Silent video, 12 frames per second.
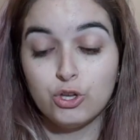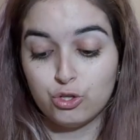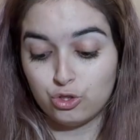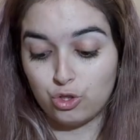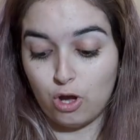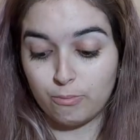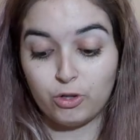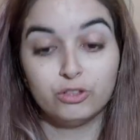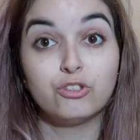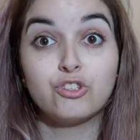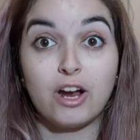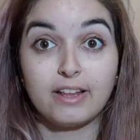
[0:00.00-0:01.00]
So I'm going
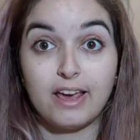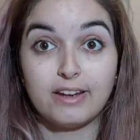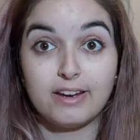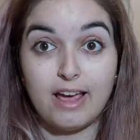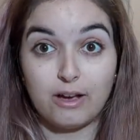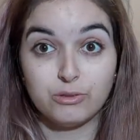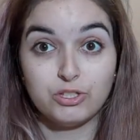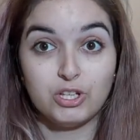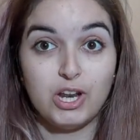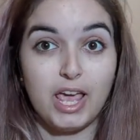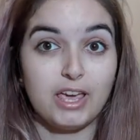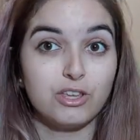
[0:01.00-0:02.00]
to try that out
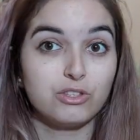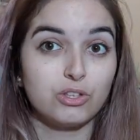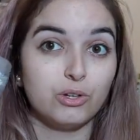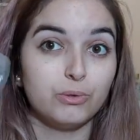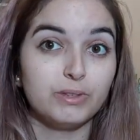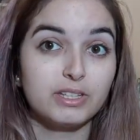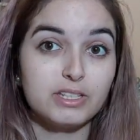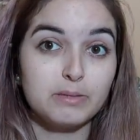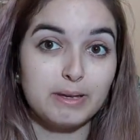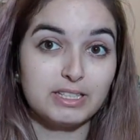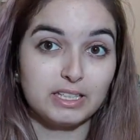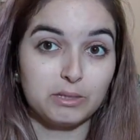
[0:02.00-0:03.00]
today. So this is
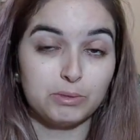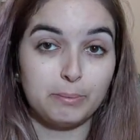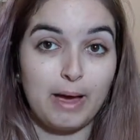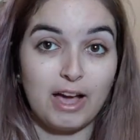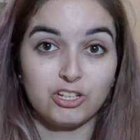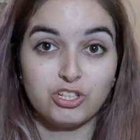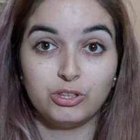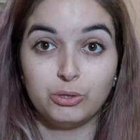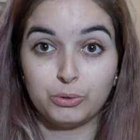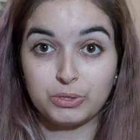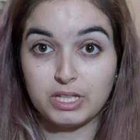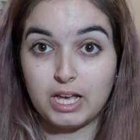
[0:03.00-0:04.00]
basically what the packaging
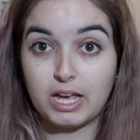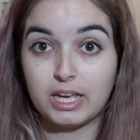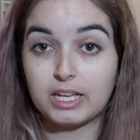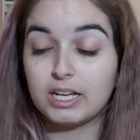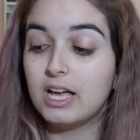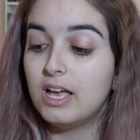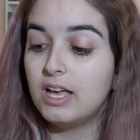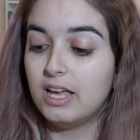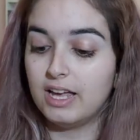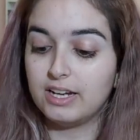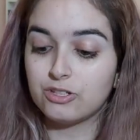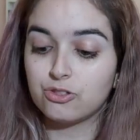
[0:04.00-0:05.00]
looks like.
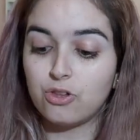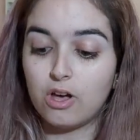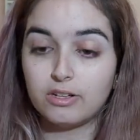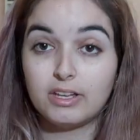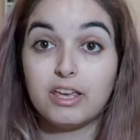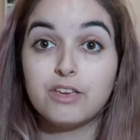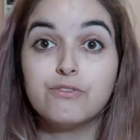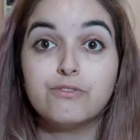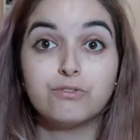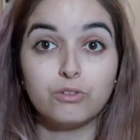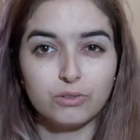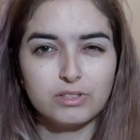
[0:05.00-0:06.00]
It is not a
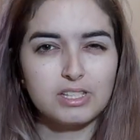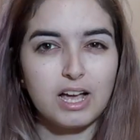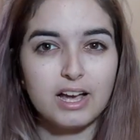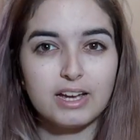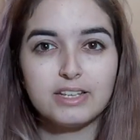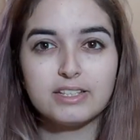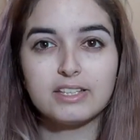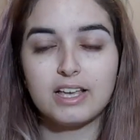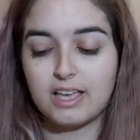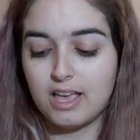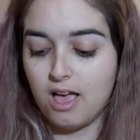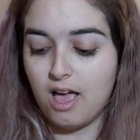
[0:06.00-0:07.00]
full size,
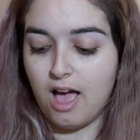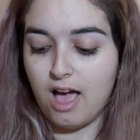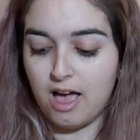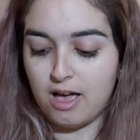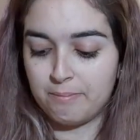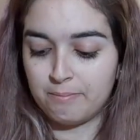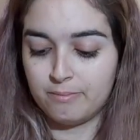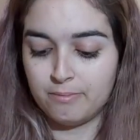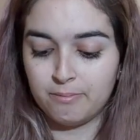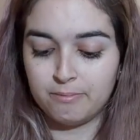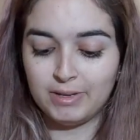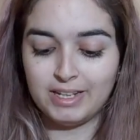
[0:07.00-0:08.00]

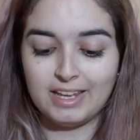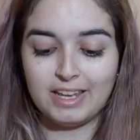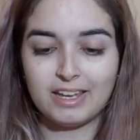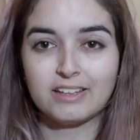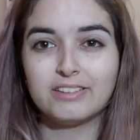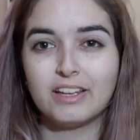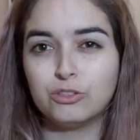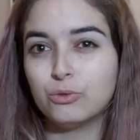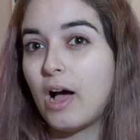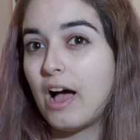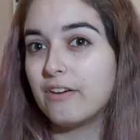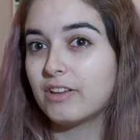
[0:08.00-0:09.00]
meaning they do
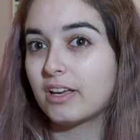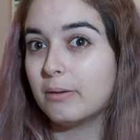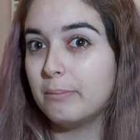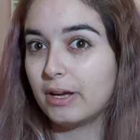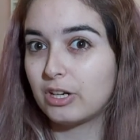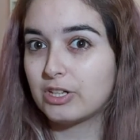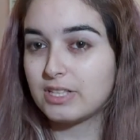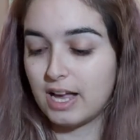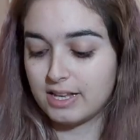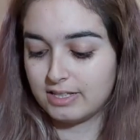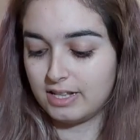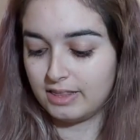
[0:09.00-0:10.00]
have like a bigger
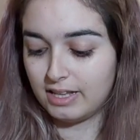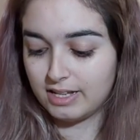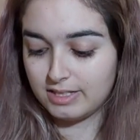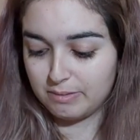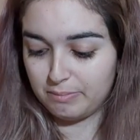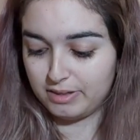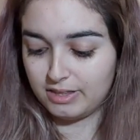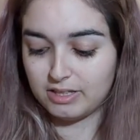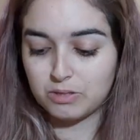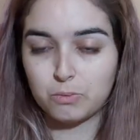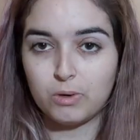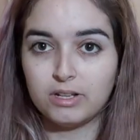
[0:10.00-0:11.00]
size than this, but
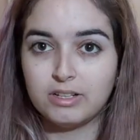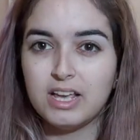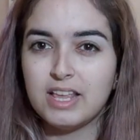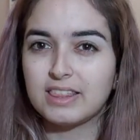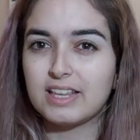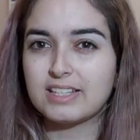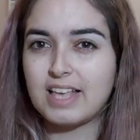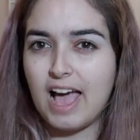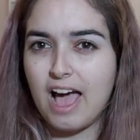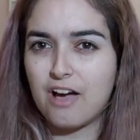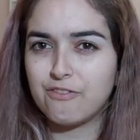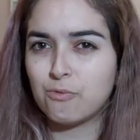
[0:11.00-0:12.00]
this one does
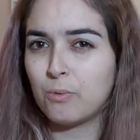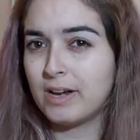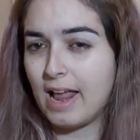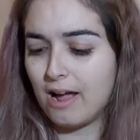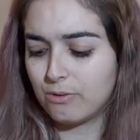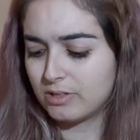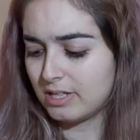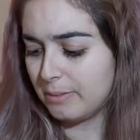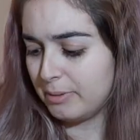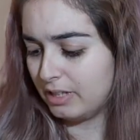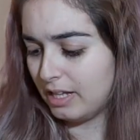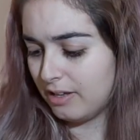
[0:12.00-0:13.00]
have 1 ounce, I
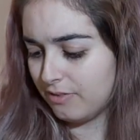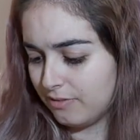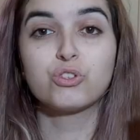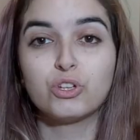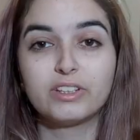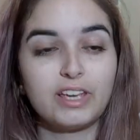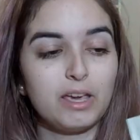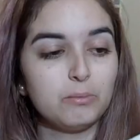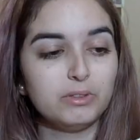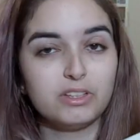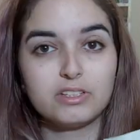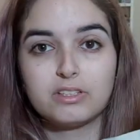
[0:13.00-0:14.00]
believe. So it came
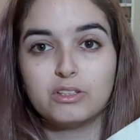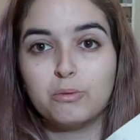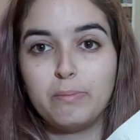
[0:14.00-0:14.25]
with this little